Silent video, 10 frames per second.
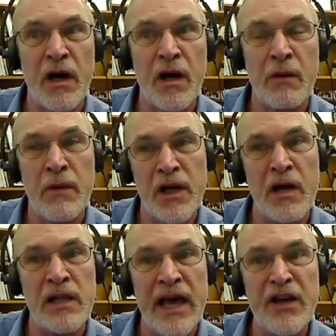young
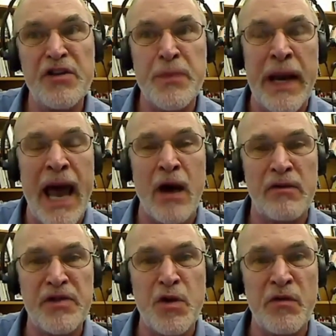lady who's been out of
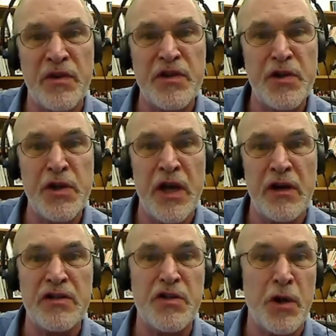school for 2 years,
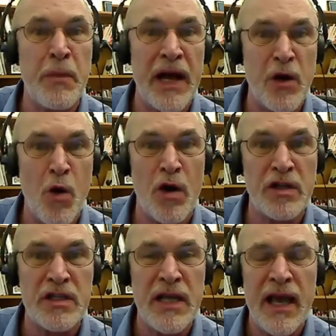took my course,
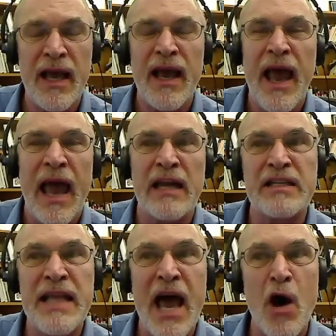and is
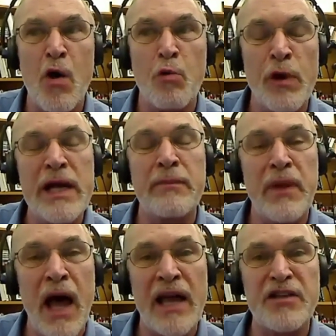now reapplying
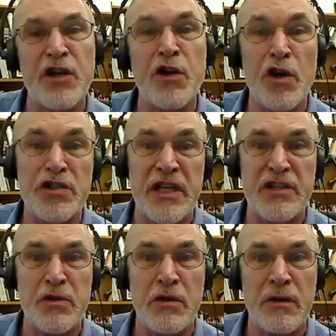to nursing school.